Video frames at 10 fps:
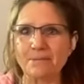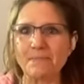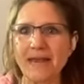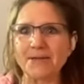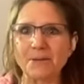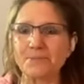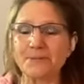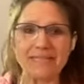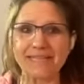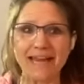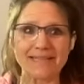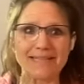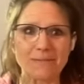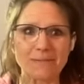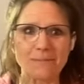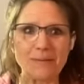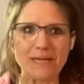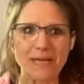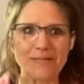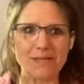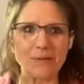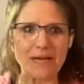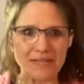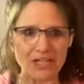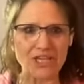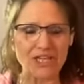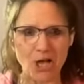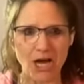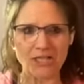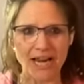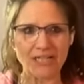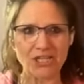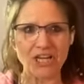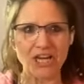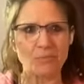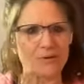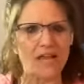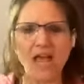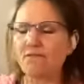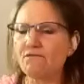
it made complete sense because the way that she taught Tai Chi was